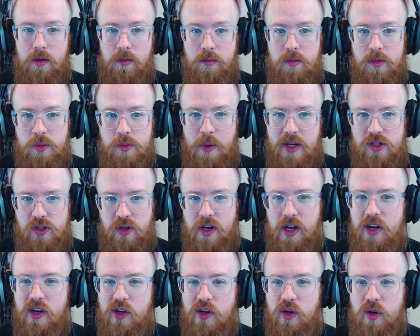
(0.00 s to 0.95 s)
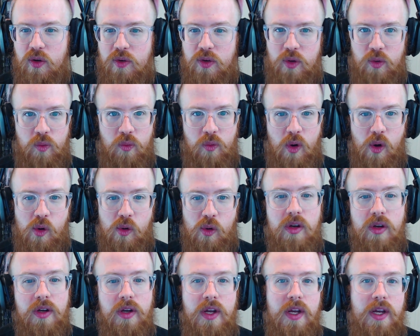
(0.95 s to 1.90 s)
Spies are kind of your rogue
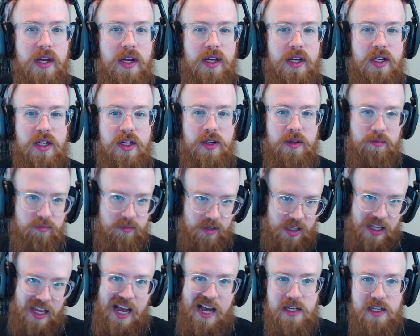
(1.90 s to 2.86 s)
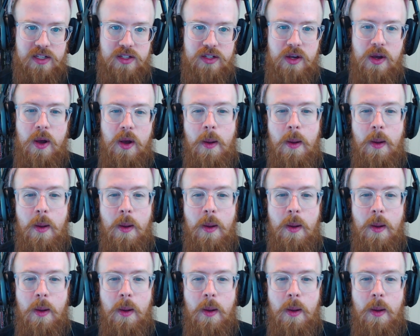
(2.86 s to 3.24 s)
class.